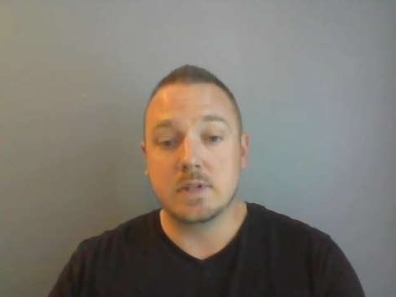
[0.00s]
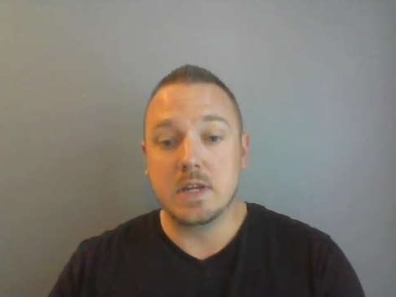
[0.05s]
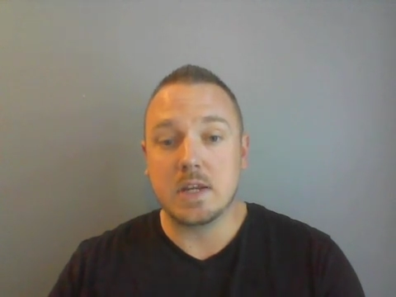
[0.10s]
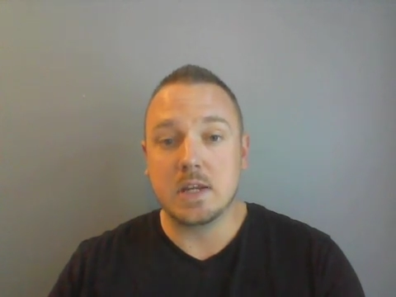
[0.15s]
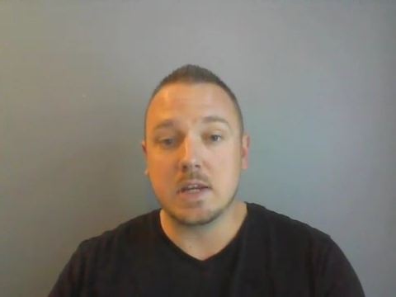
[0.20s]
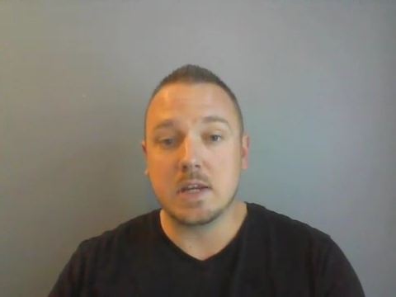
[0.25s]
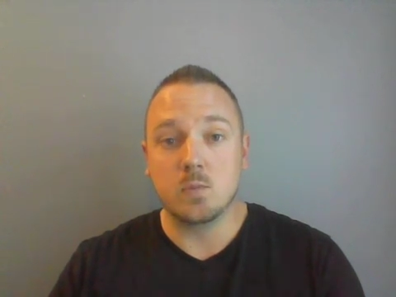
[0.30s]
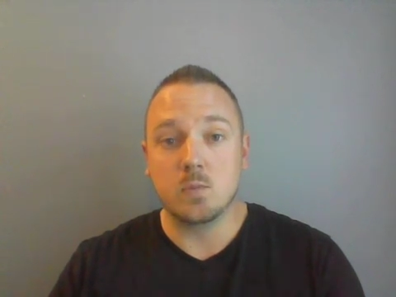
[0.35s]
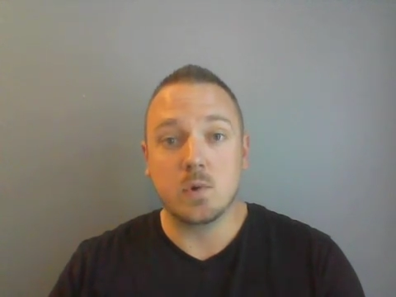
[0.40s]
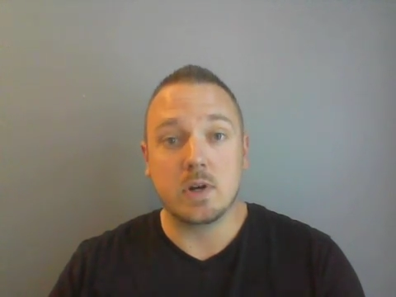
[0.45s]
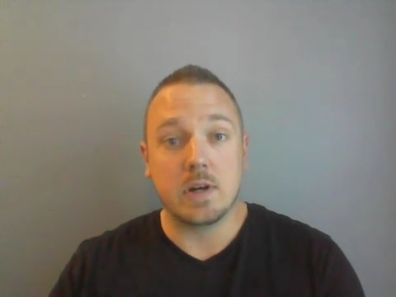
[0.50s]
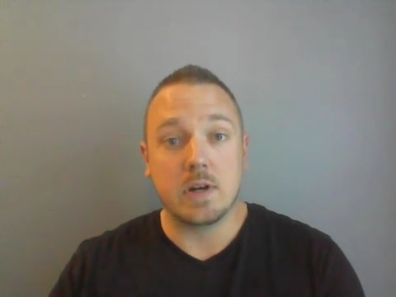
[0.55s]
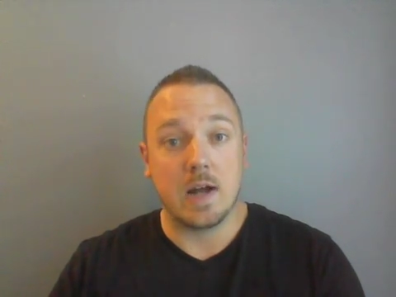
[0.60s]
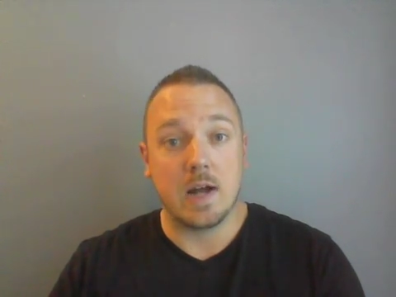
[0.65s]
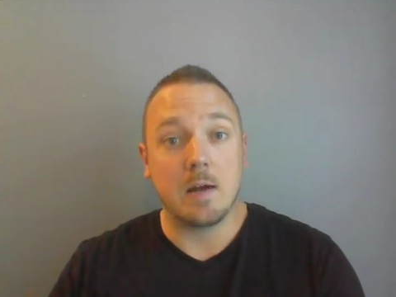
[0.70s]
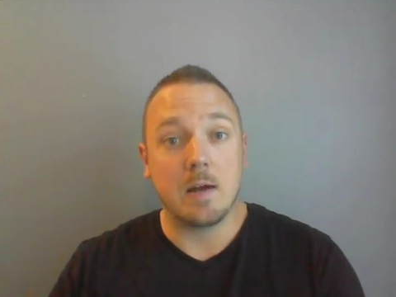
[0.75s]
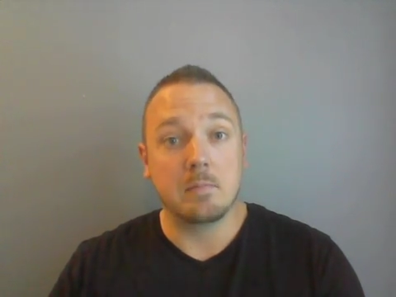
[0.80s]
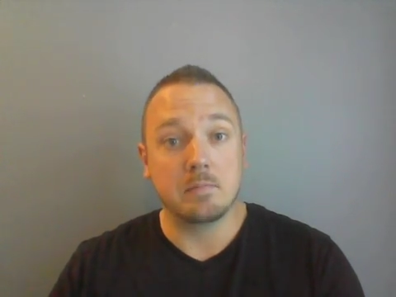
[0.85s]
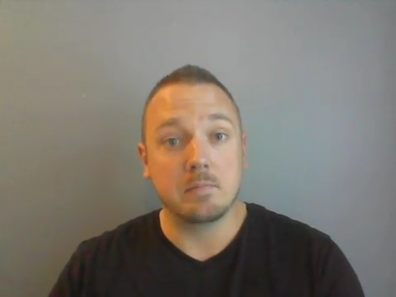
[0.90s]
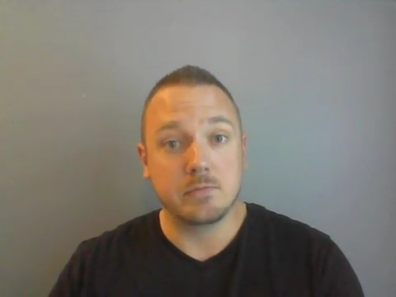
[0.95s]
did what
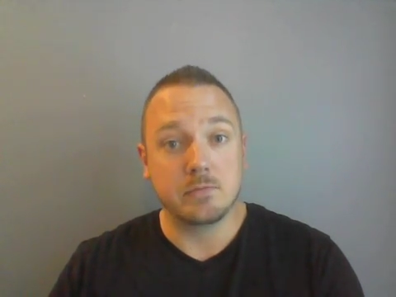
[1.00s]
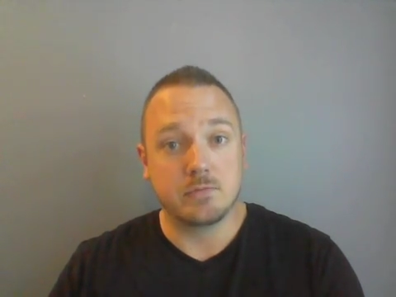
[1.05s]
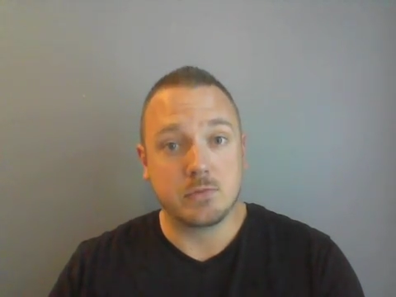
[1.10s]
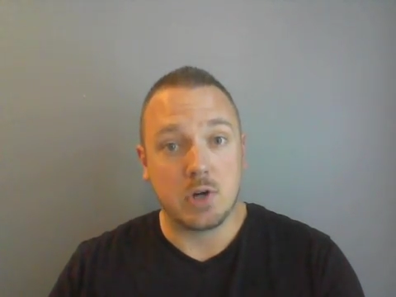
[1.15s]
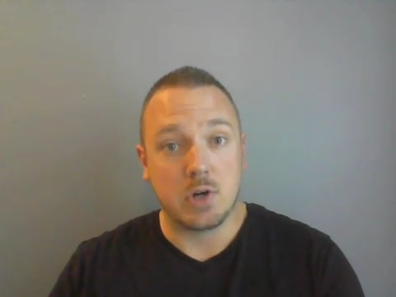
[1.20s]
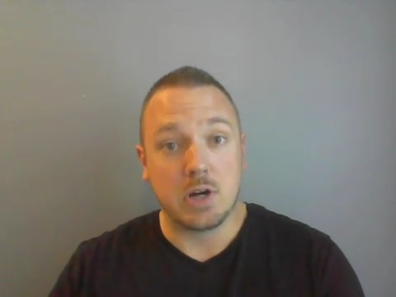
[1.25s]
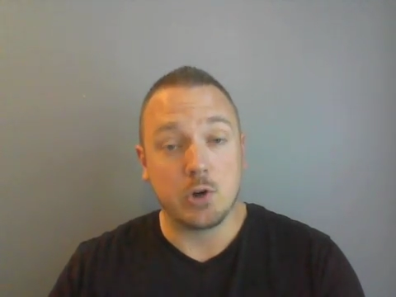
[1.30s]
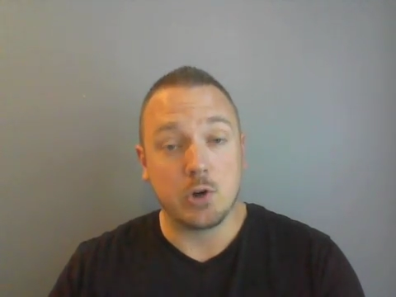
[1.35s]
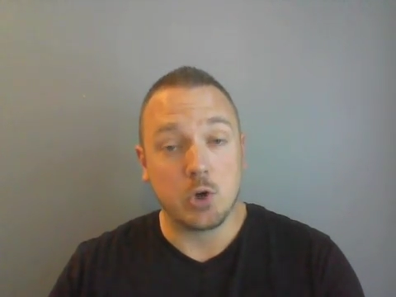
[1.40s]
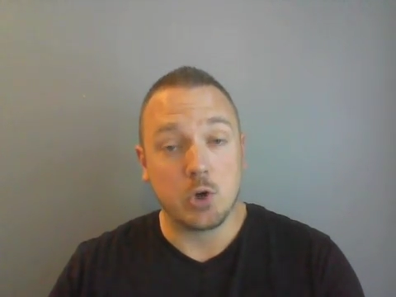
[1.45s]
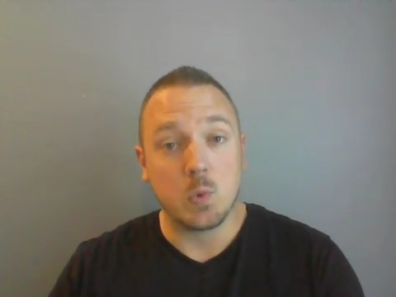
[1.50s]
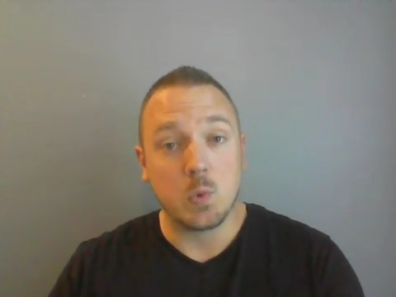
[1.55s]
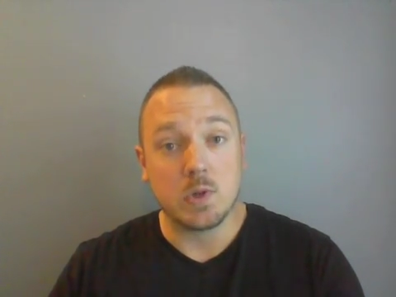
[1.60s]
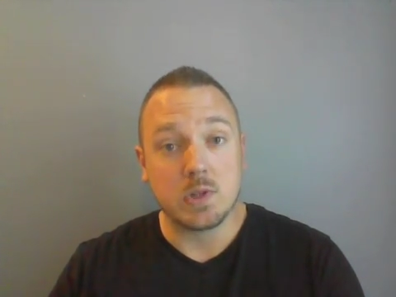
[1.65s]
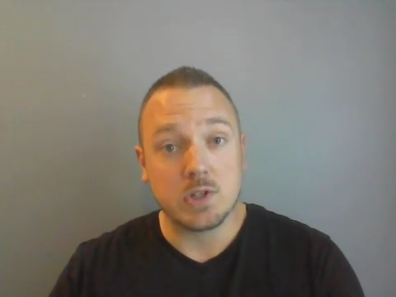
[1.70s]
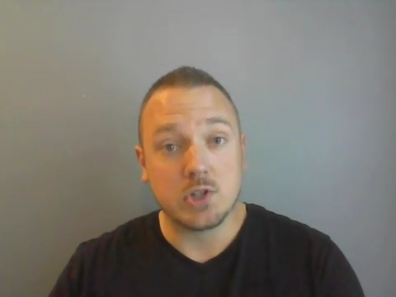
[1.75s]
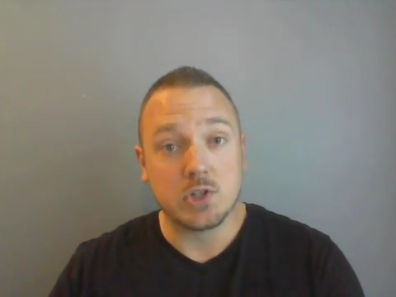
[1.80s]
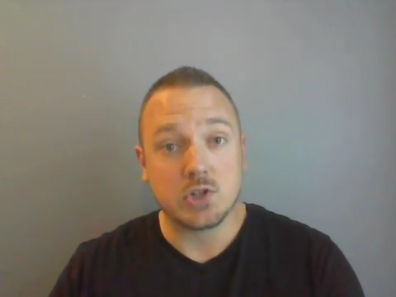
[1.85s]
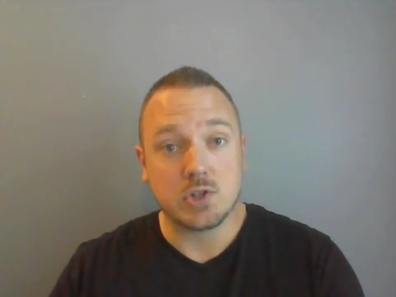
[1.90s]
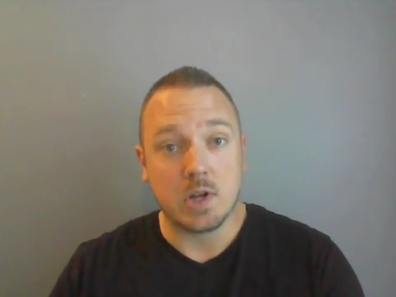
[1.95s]
I'm trying to do
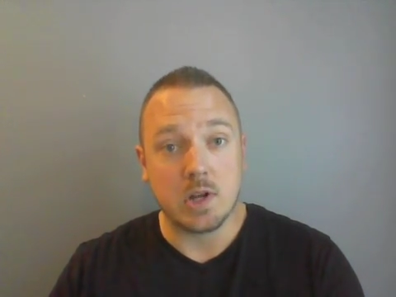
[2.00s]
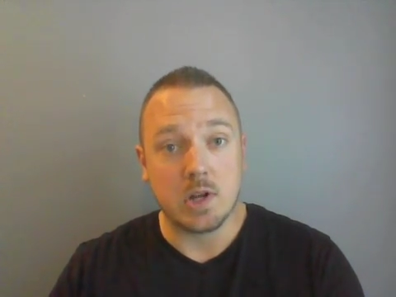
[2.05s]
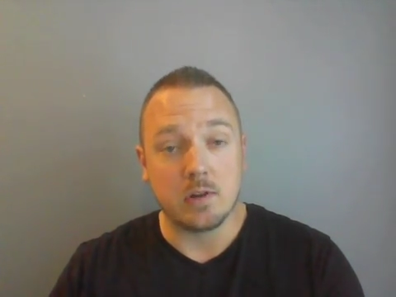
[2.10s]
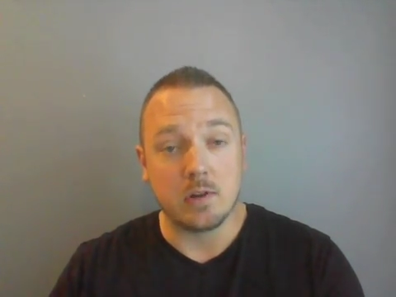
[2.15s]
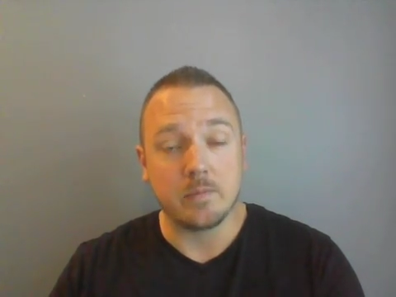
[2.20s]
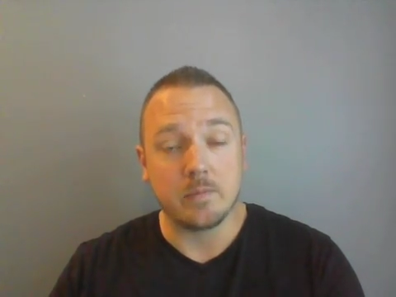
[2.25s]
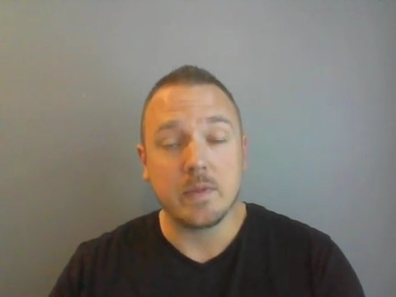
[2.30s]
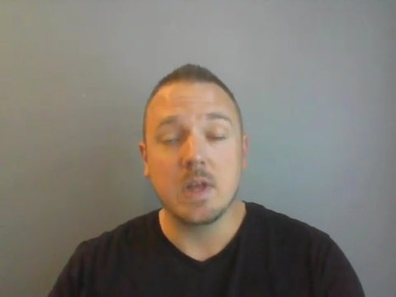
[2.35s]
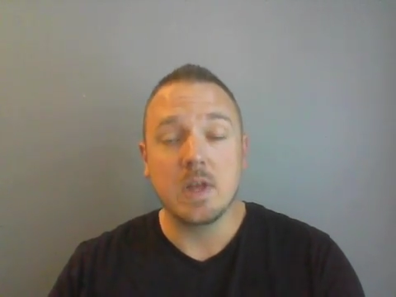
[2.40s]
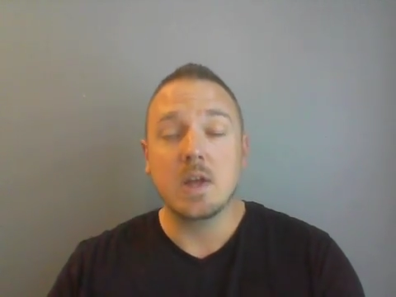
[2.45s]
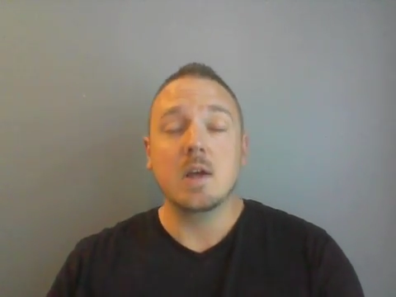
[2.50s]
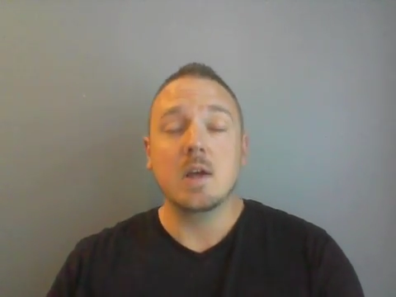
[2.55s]
with this channel.